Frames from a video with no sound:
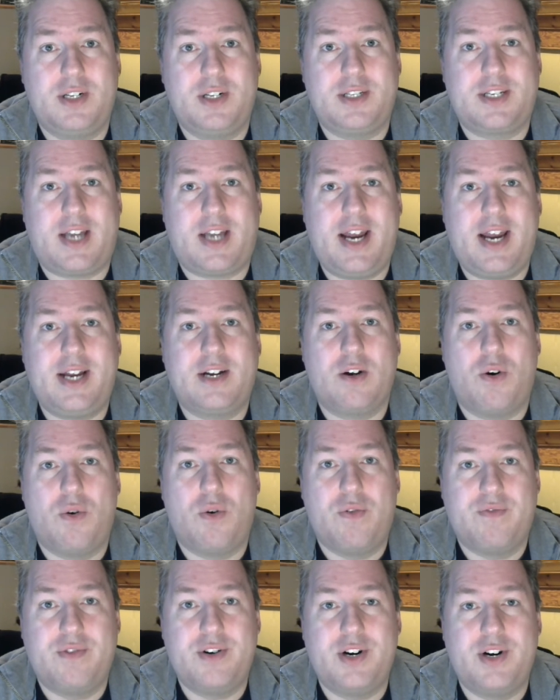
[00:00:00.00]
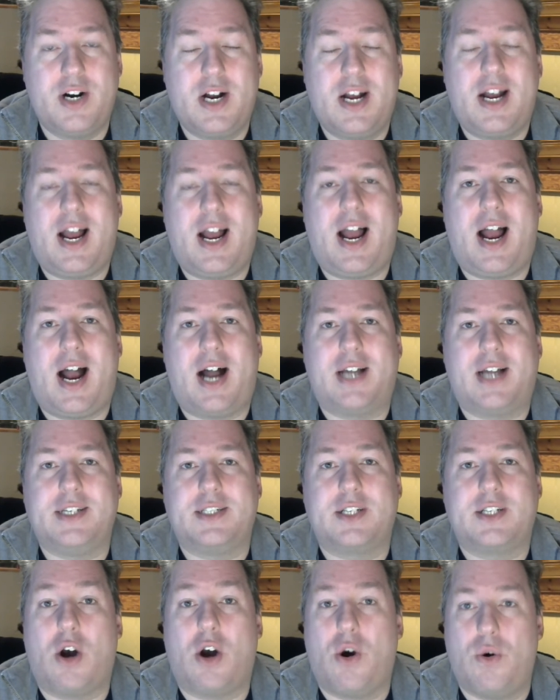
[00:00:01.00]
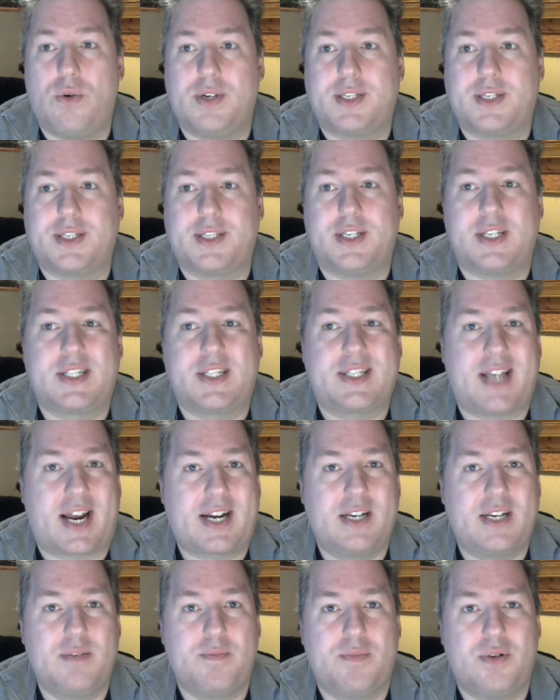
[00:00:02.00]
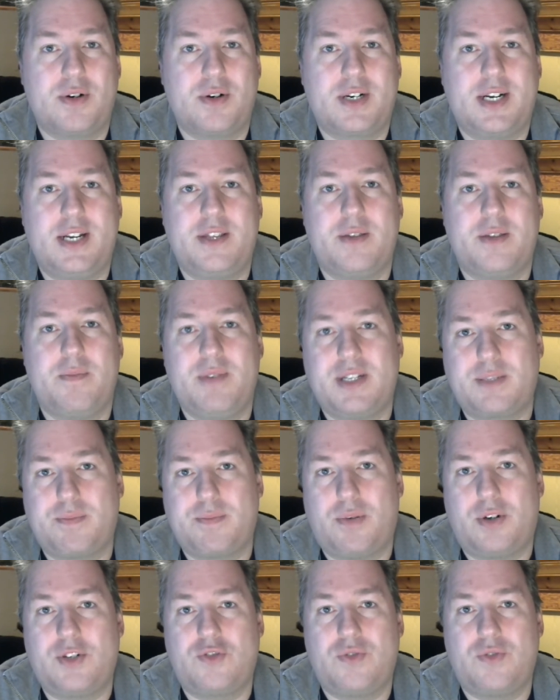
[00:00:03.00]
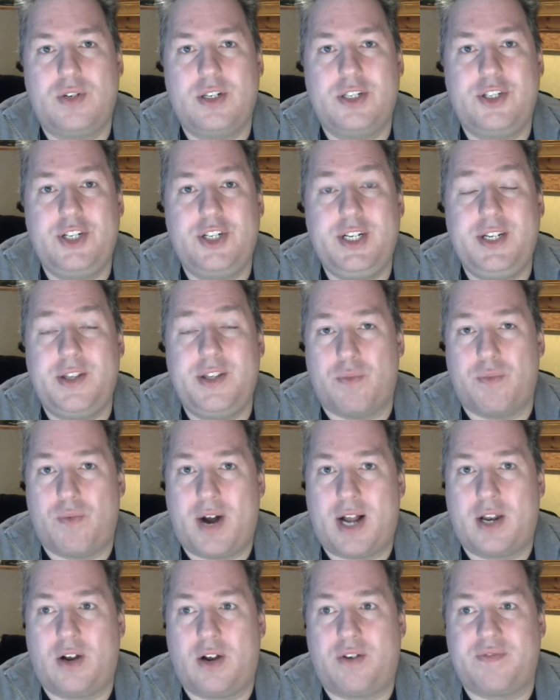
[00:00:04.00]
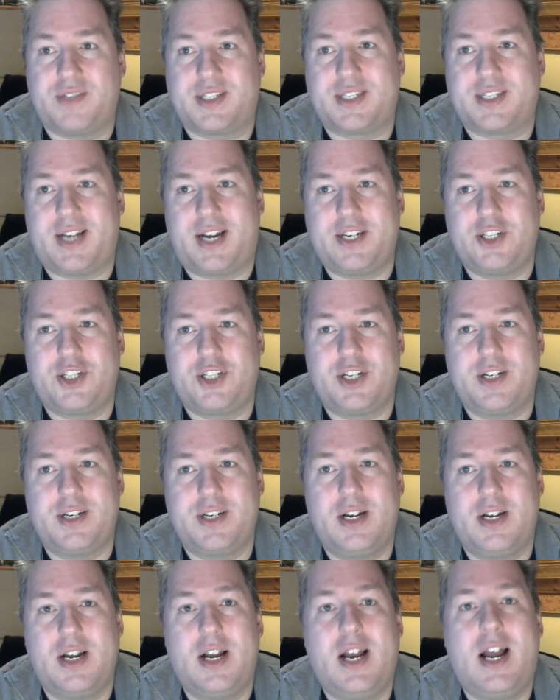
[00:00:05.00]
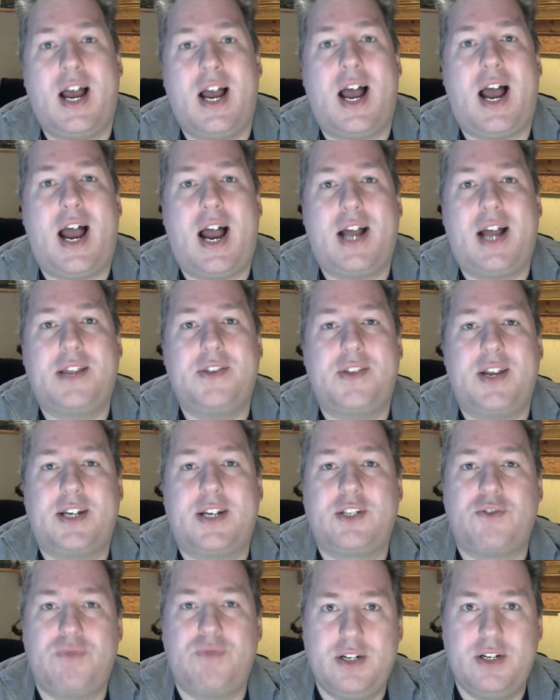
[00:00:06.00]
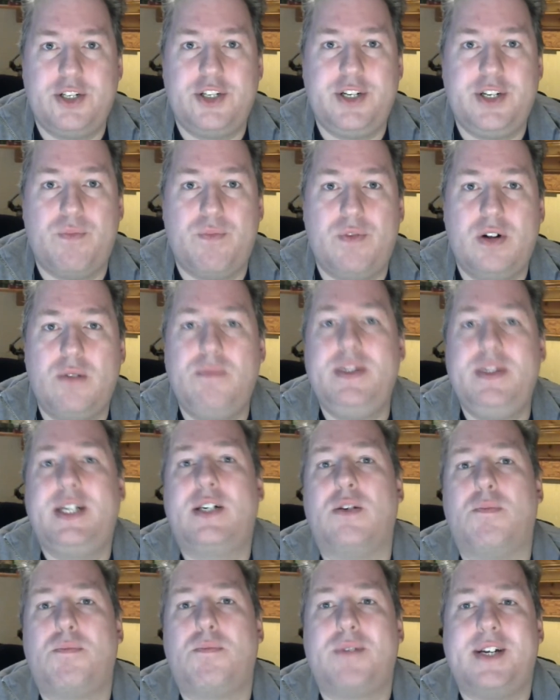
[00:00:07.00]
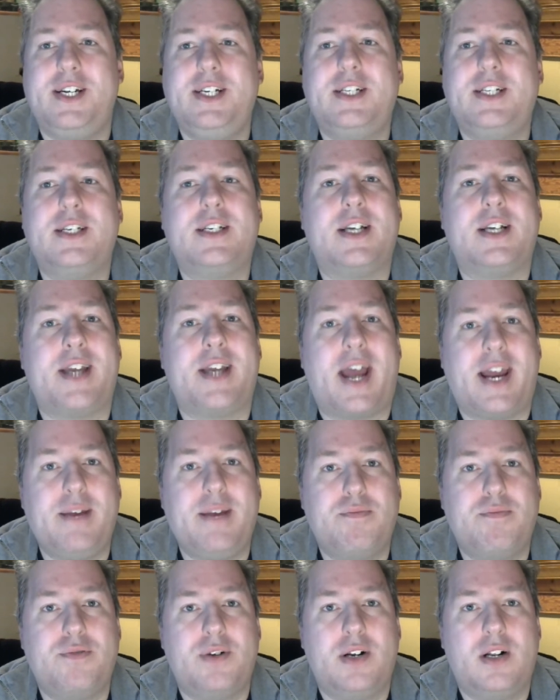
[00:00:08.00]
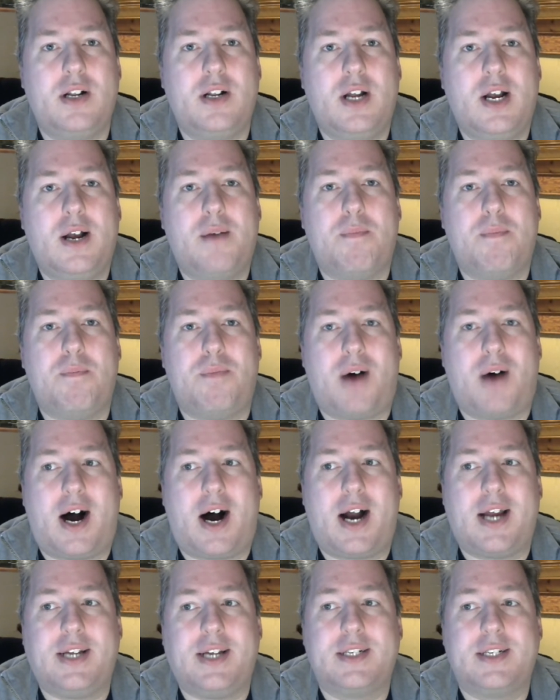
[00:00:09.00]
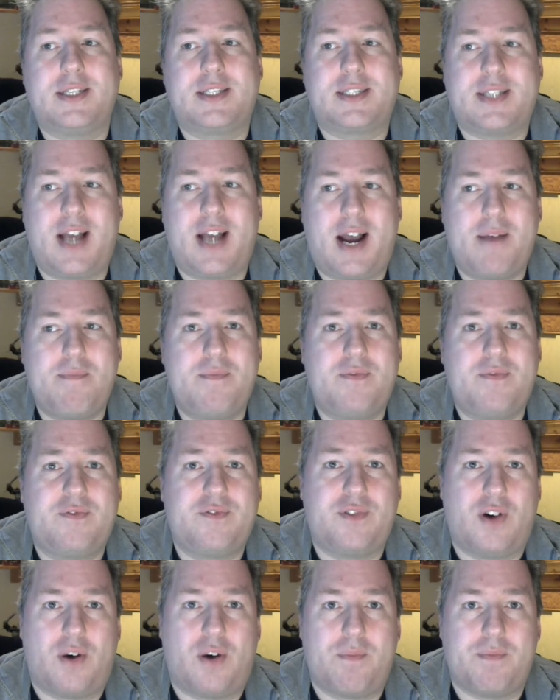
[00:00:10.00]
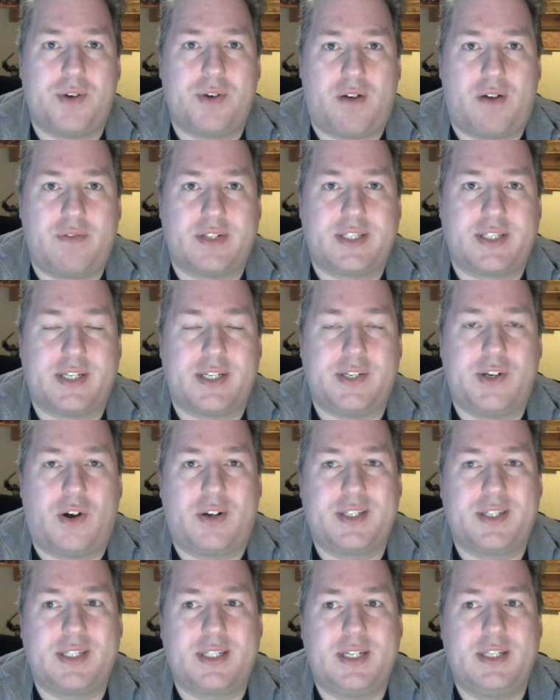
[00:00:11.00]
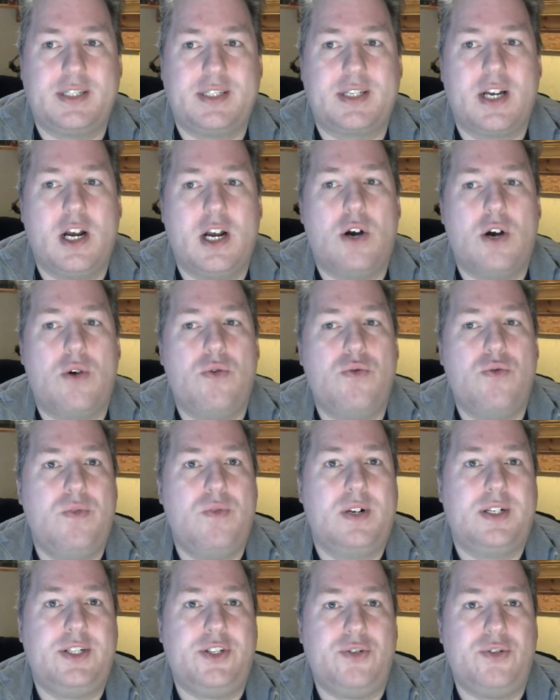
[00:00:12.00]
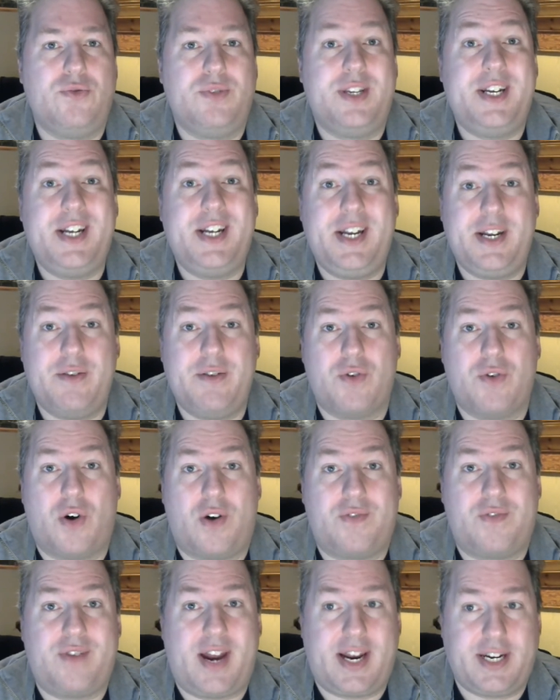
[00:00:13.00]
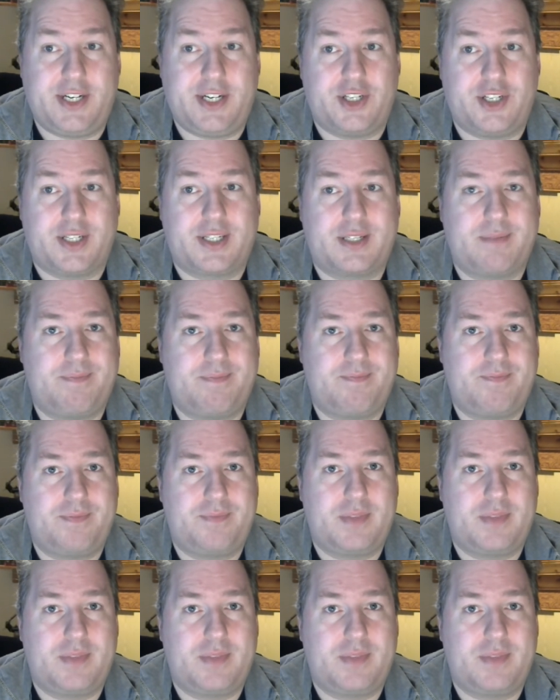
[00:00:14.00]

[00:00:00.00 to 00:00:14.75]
will take over and host the second book in the Mistborn trilogy, The Well of Ascension, and that trilogy will be completed in April by Sam from Novels and Nonsense, who will do The Hero of Ages.